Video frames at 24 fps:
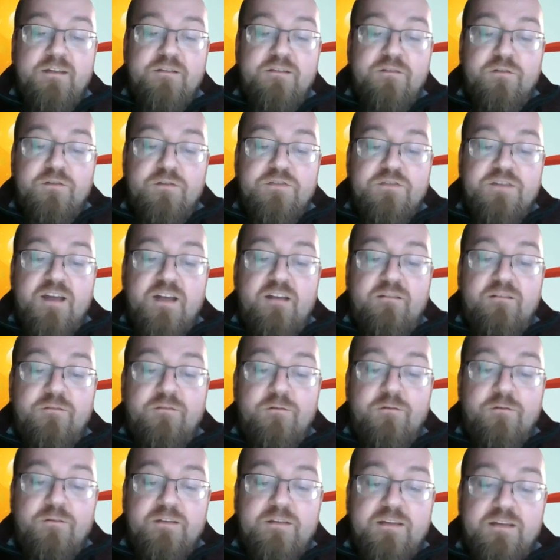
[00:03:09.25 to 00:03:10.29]
during a child's
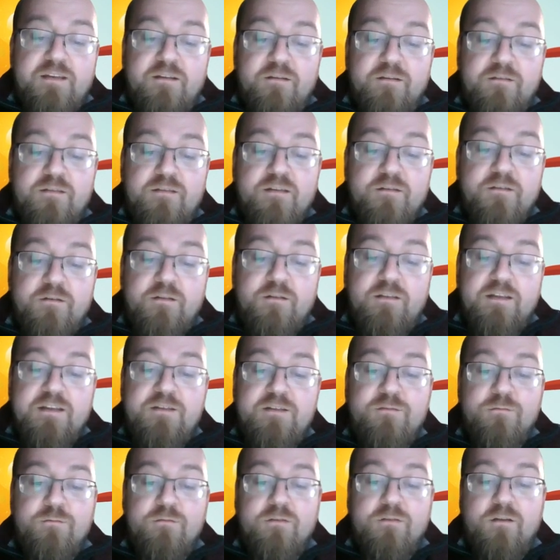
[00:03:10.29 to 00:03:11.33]
early years could
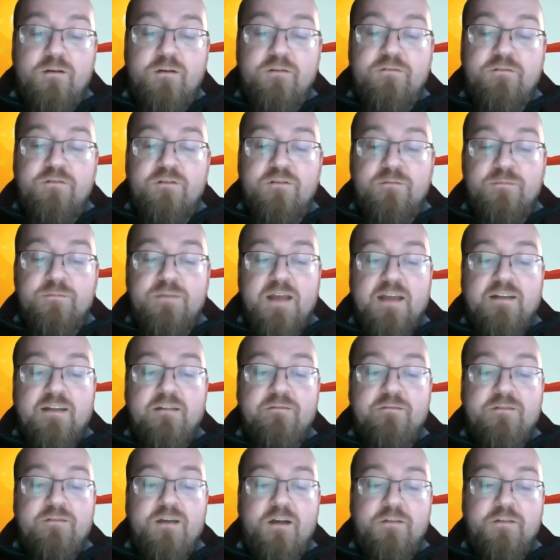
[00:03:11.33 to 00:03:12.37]
lead to long-term
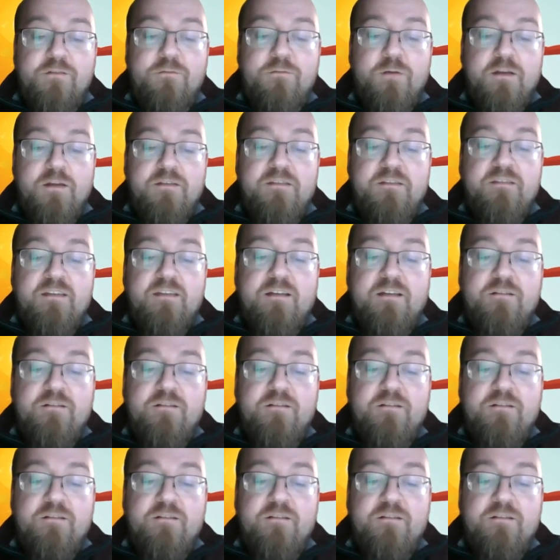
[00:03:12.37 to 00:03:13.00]
negative consequences,